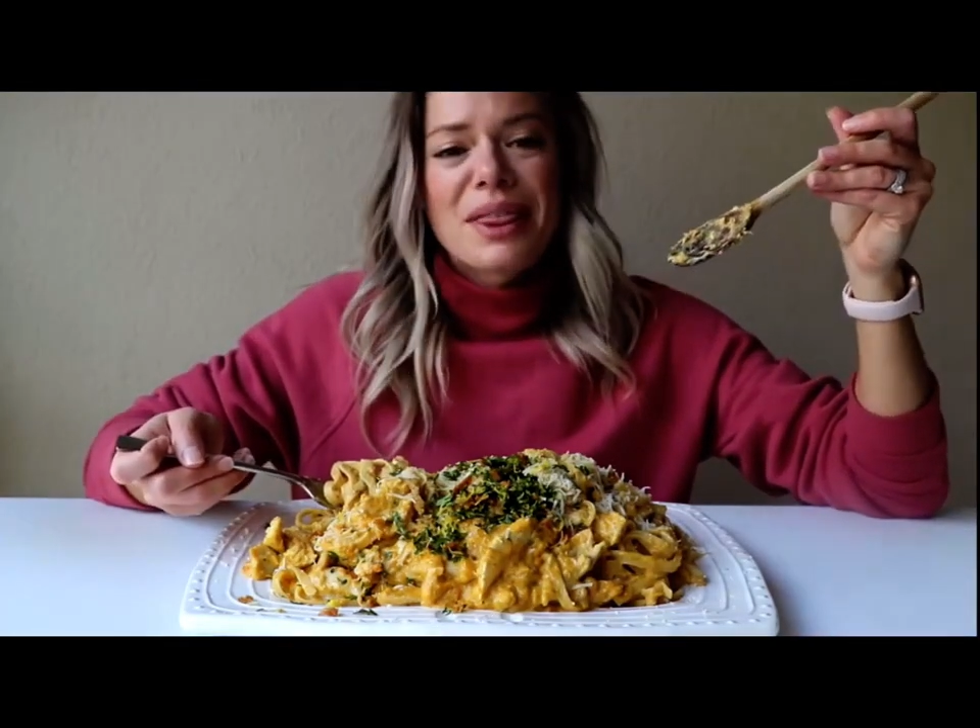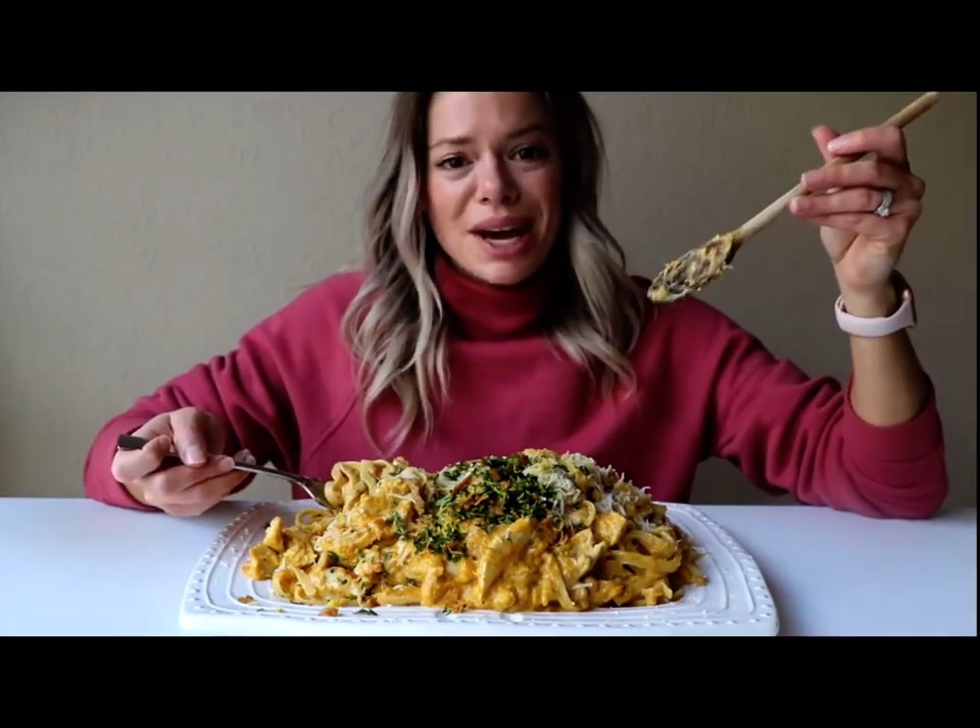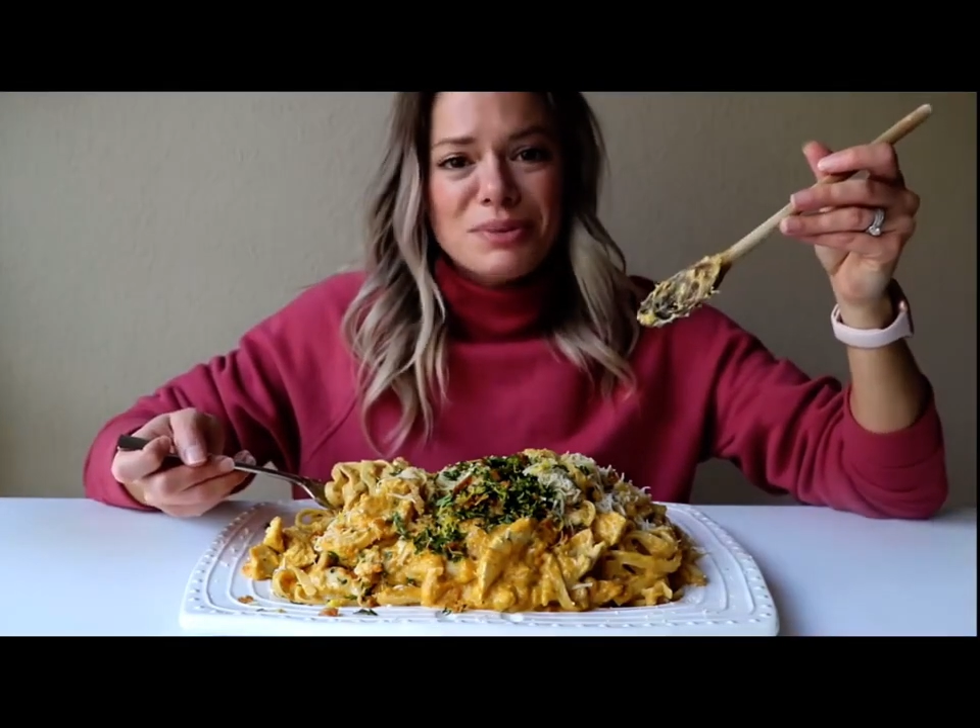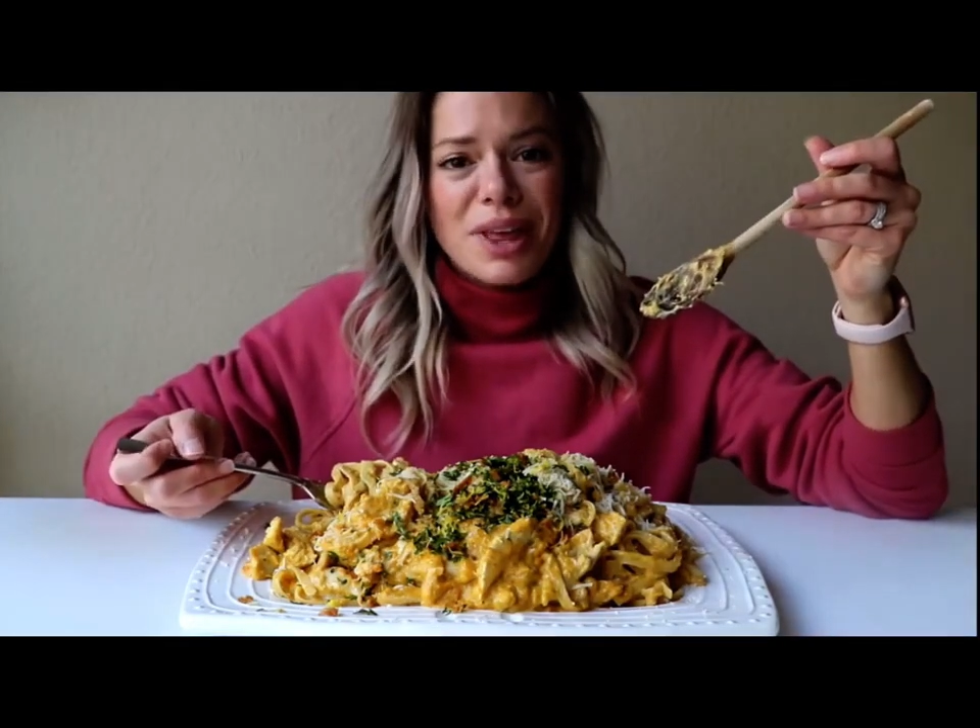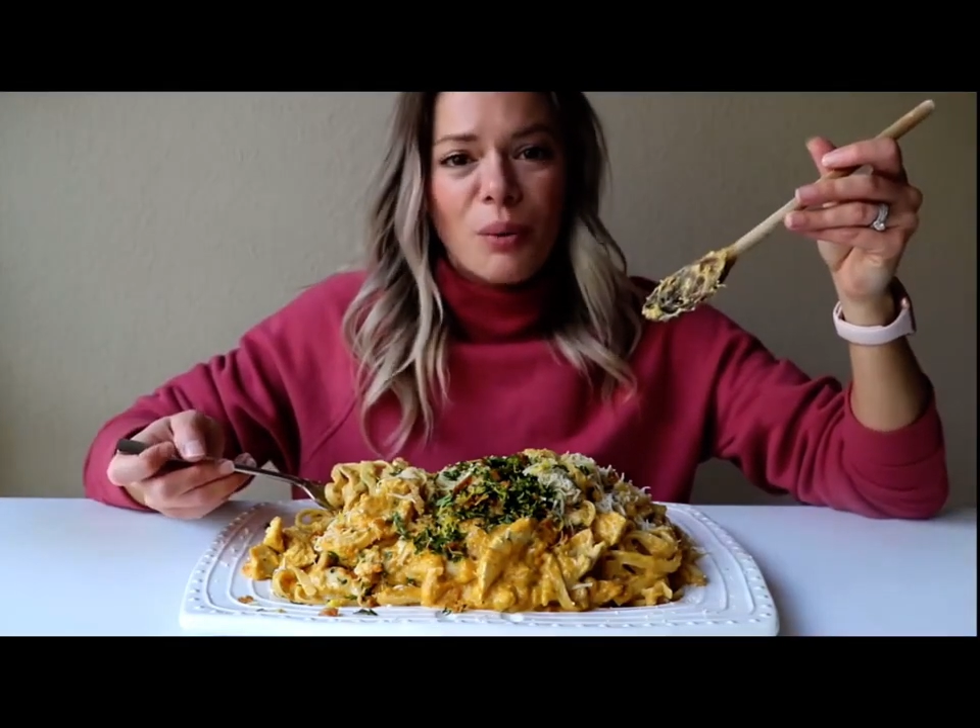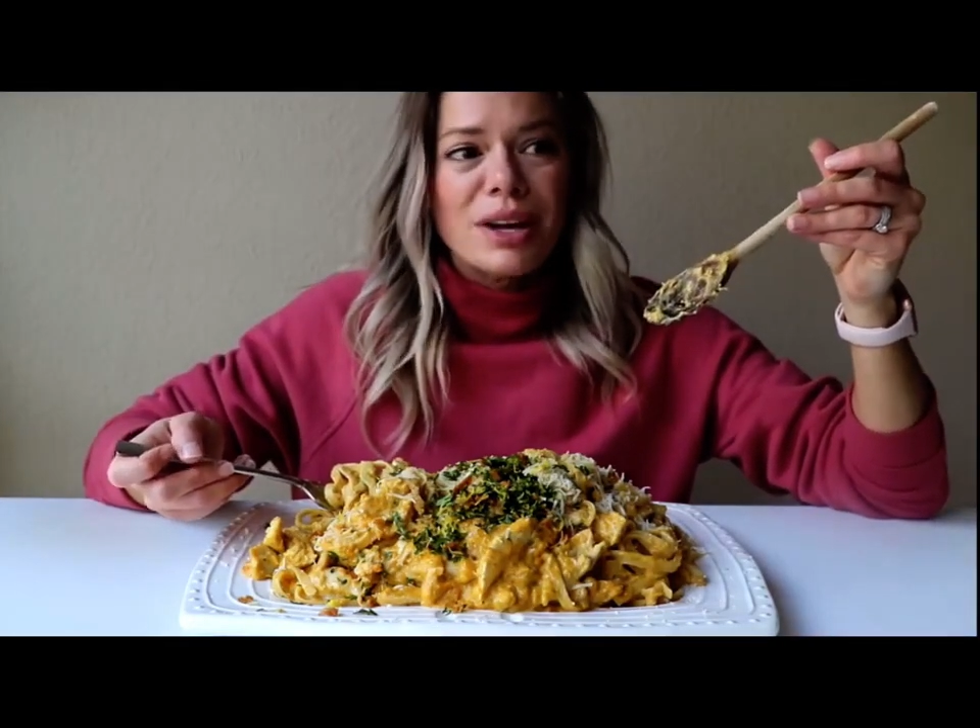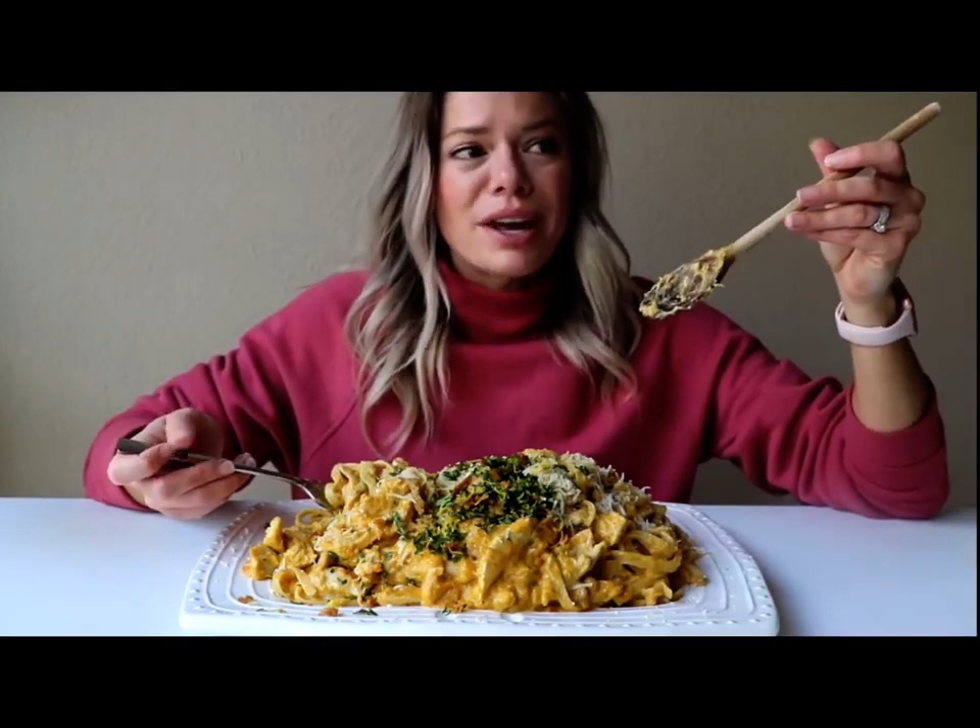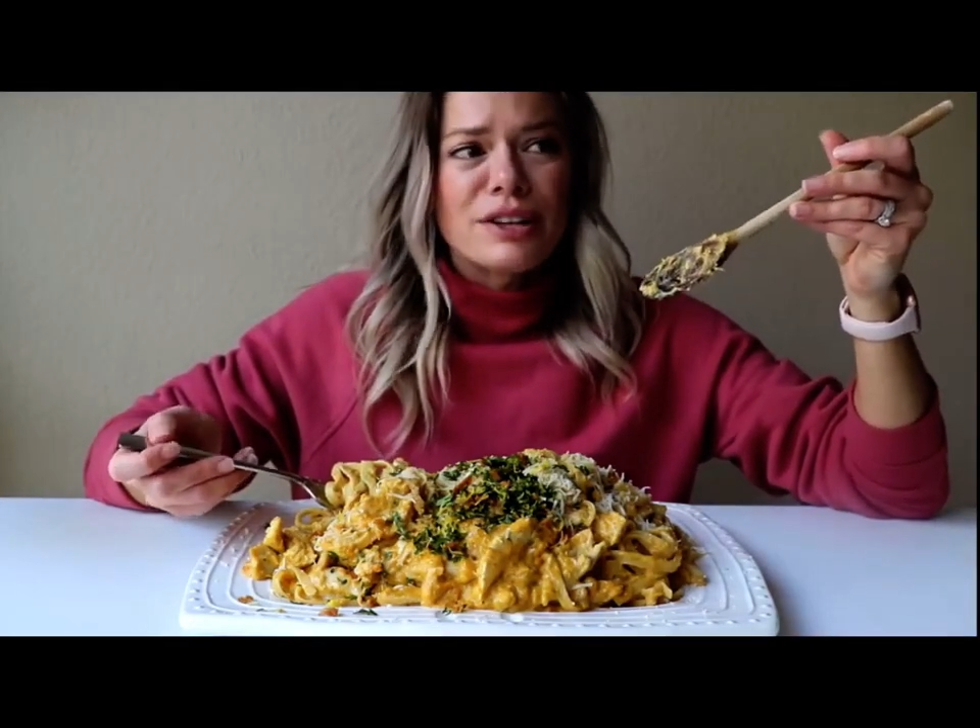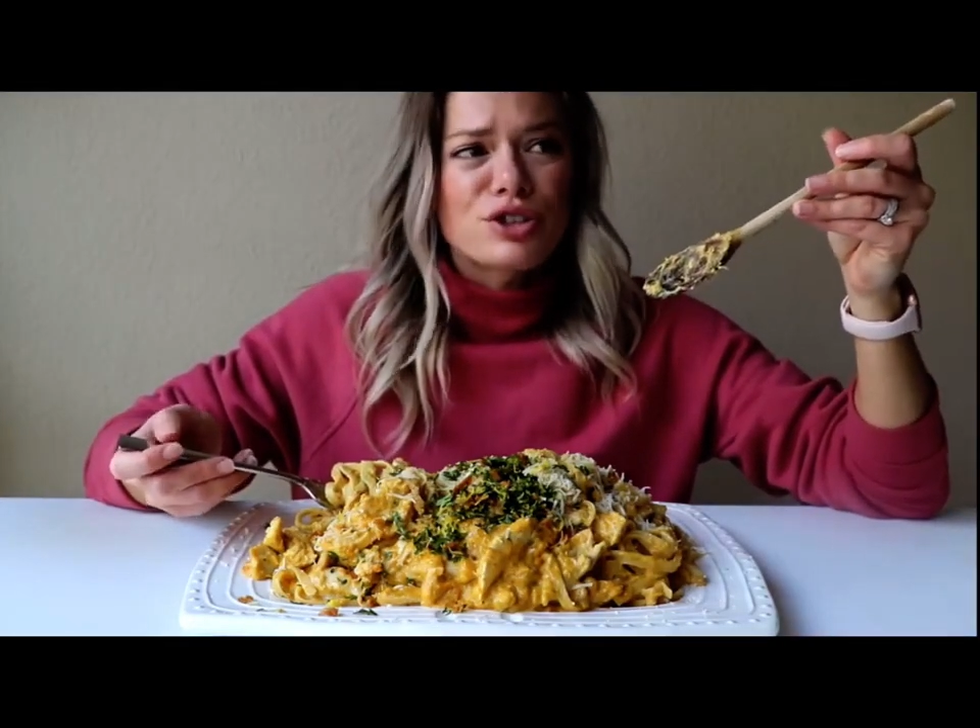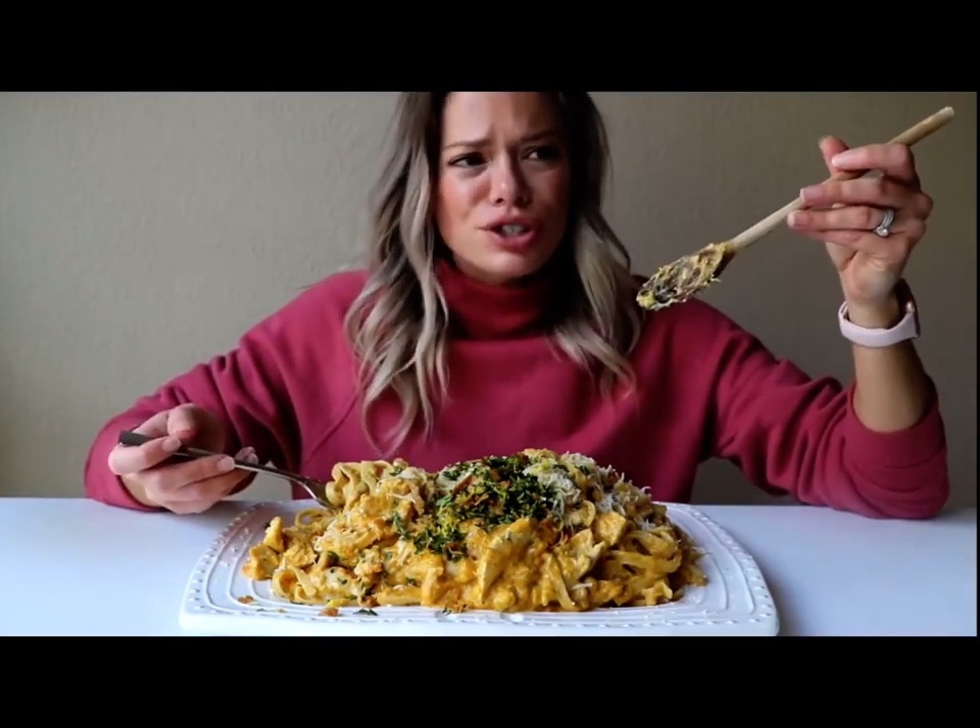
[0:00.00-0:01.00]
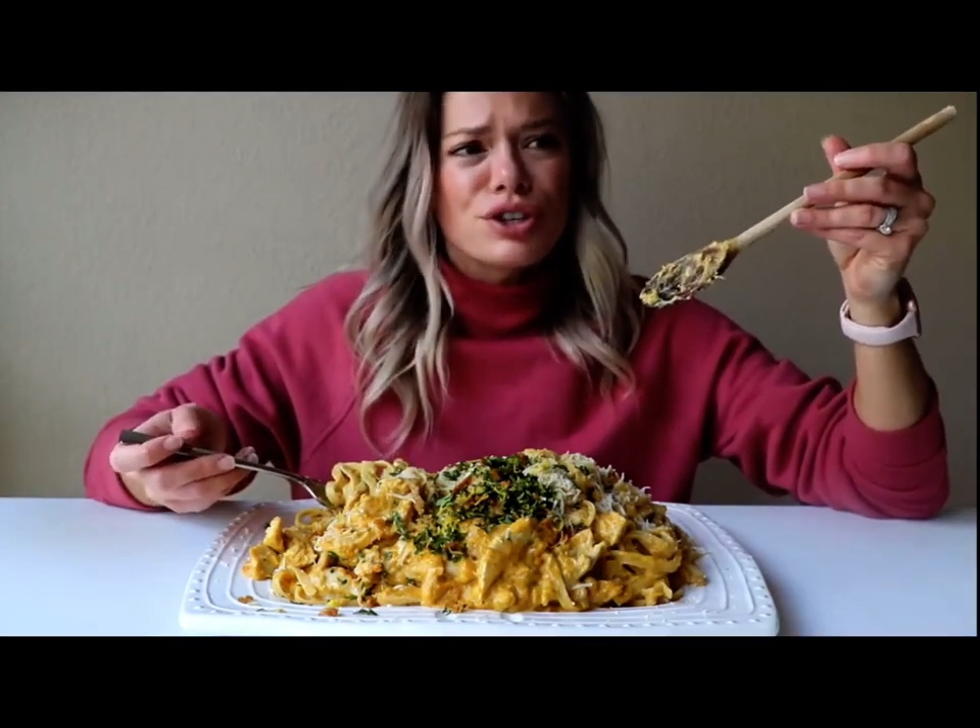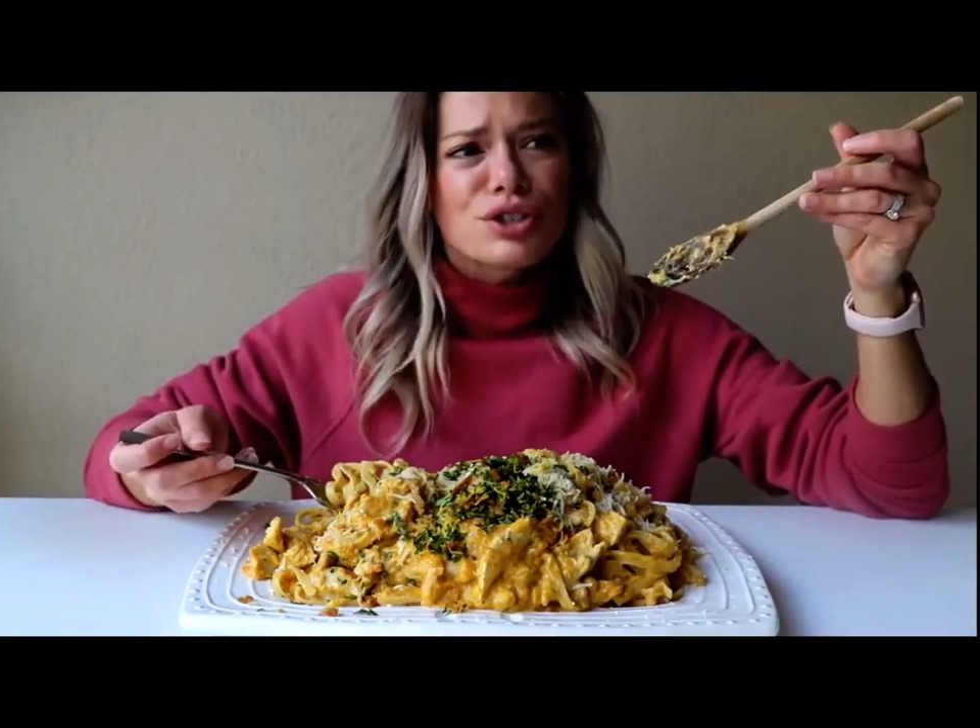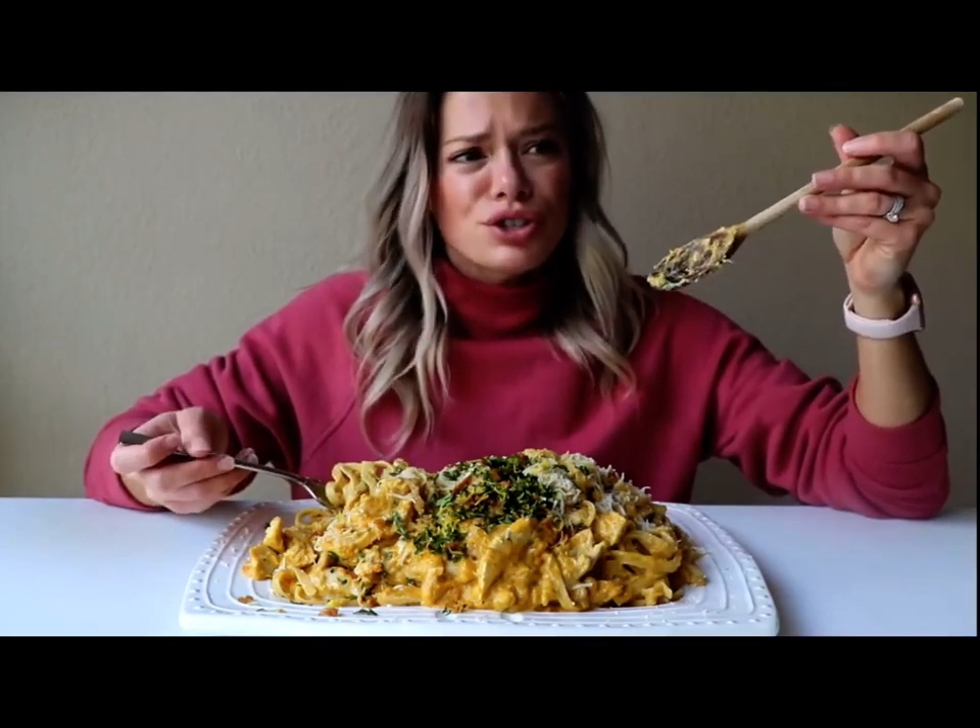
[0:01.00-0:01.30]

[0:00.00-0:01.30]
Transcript: That's what that was, and it's just